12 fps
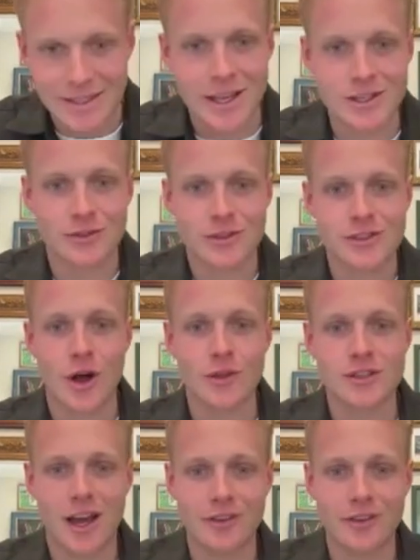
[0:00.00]
these
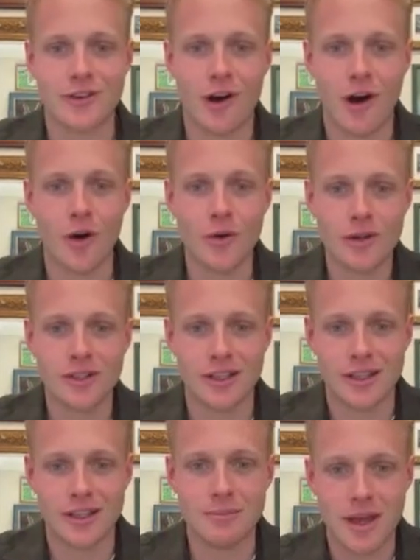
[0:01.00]
results unfold
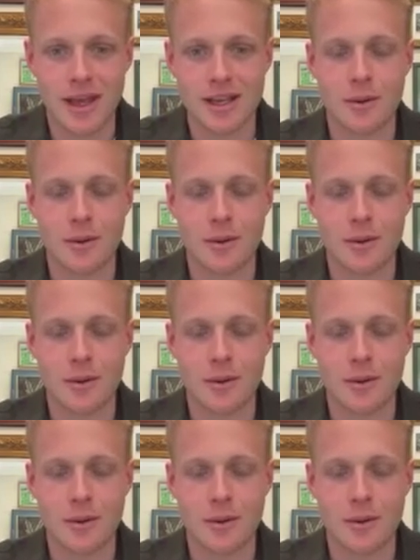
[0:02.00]
and then being